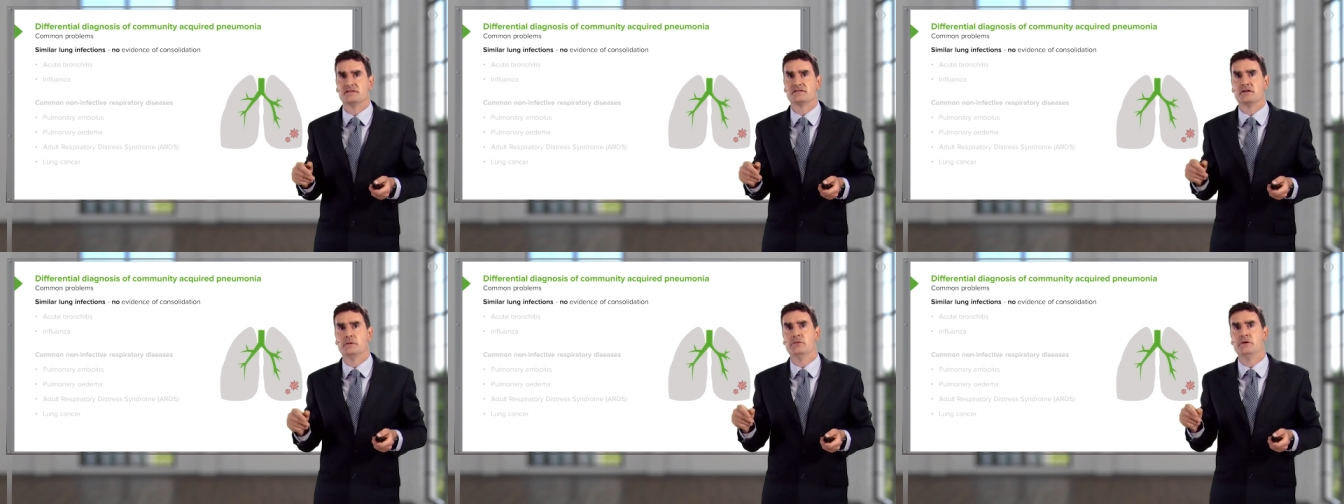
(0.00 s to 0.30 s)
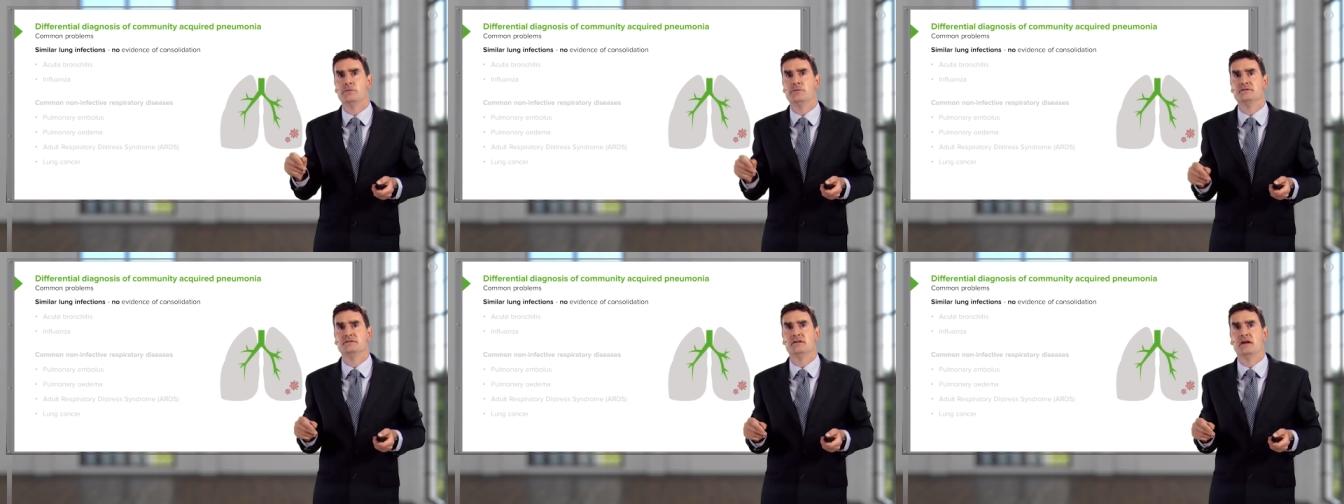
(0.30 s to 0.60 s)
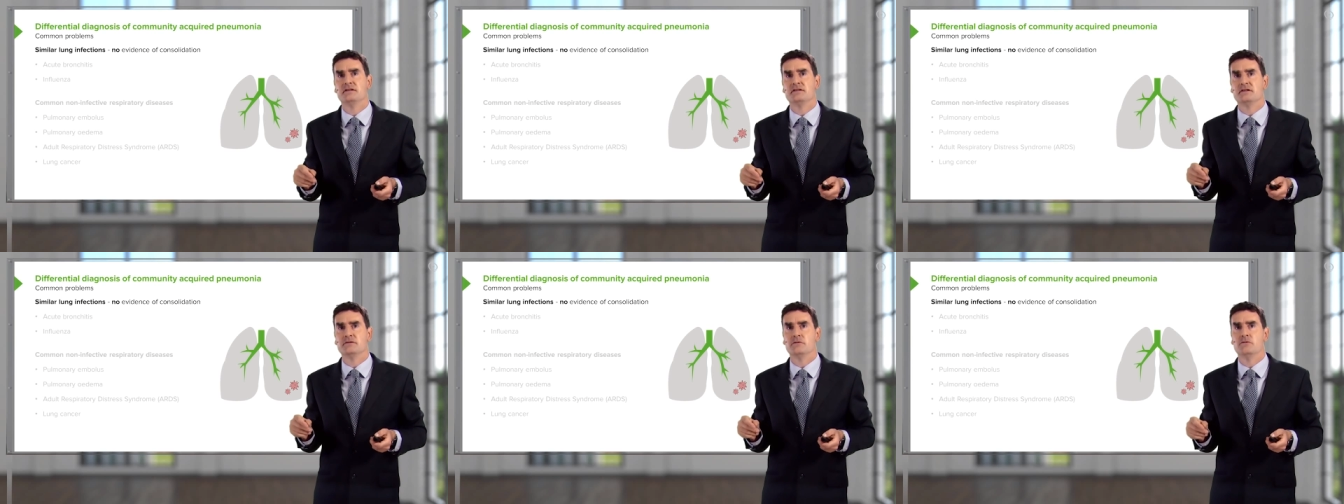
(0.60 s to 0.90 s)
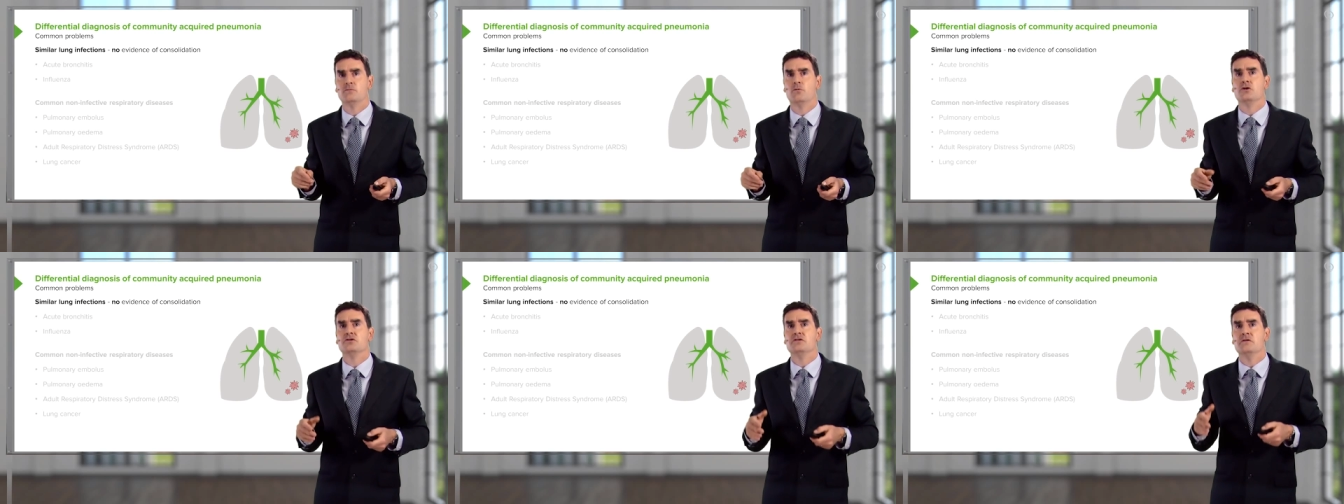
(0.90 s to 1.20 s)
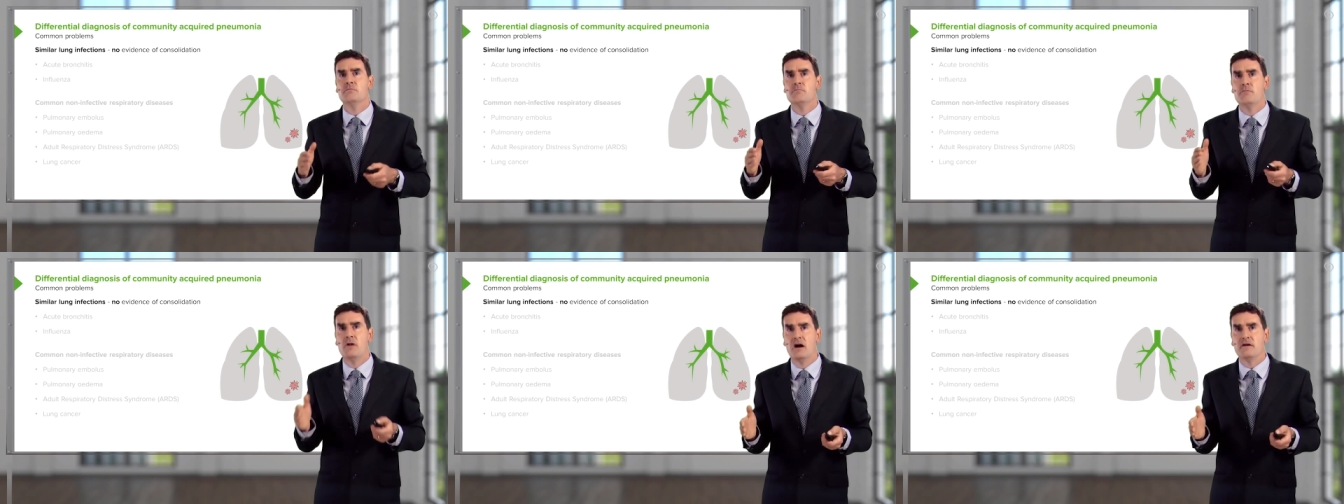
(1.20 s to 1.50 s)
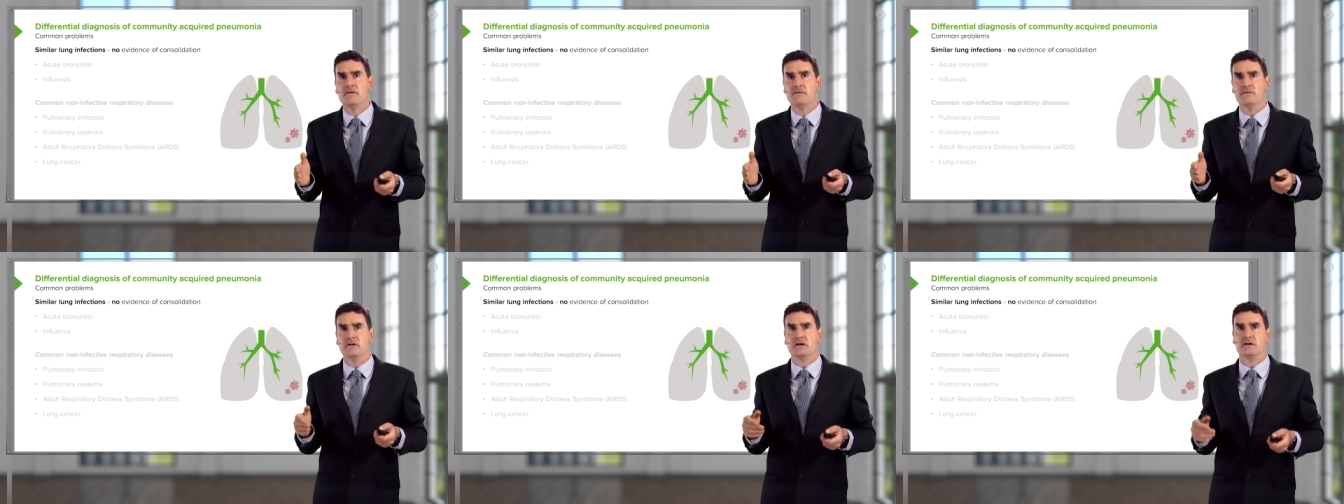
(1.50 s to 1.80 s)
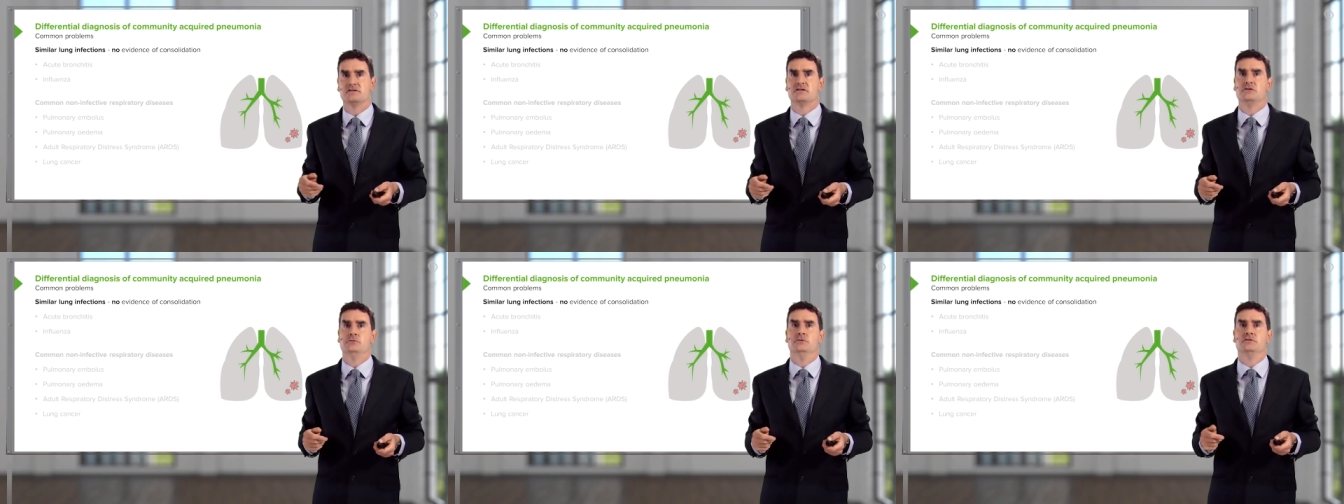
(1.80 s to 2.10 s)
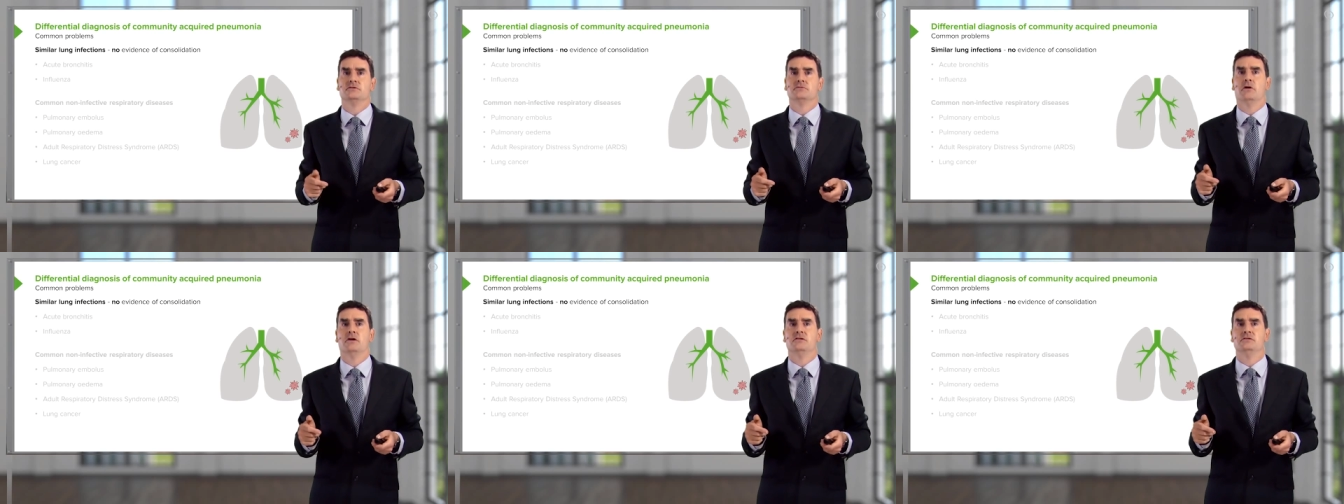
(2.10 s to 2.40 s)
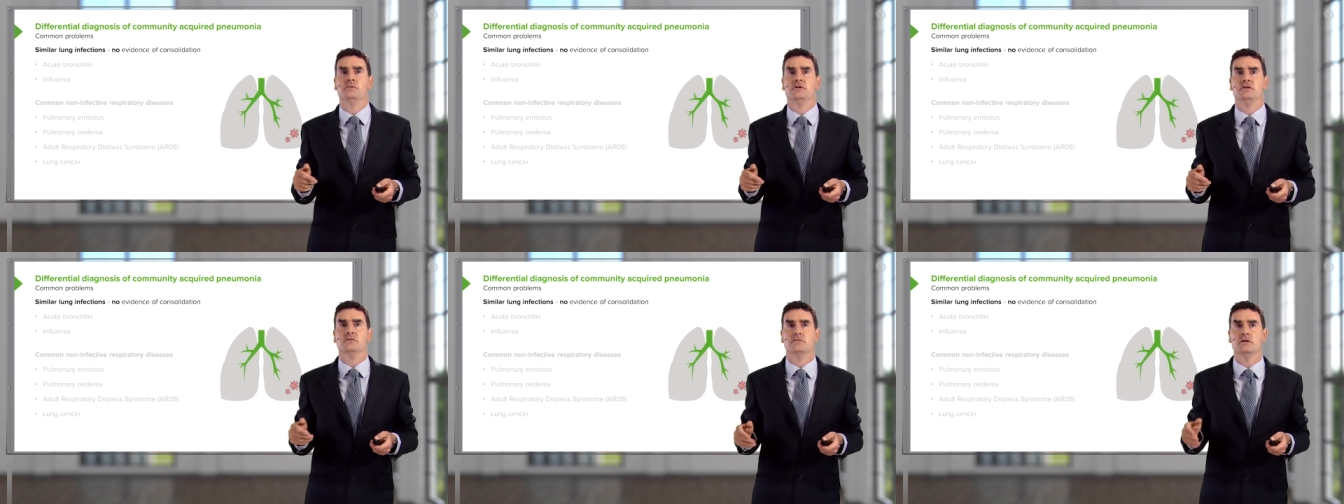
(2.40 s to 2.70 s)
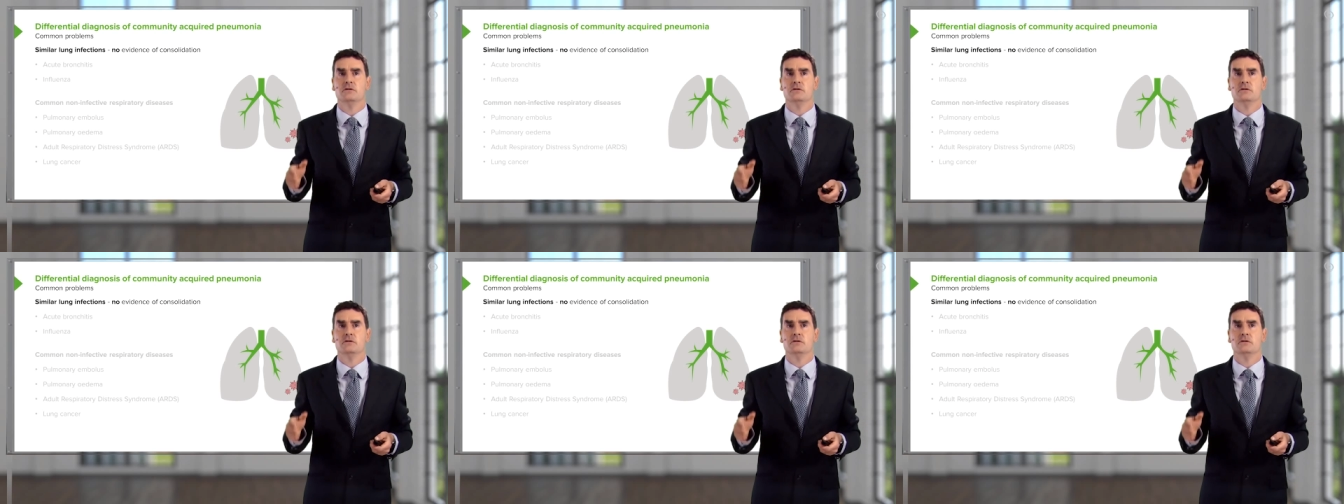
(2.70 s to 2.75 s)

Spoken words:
of somebody presenting with what you might think is community-acquired pneumonia?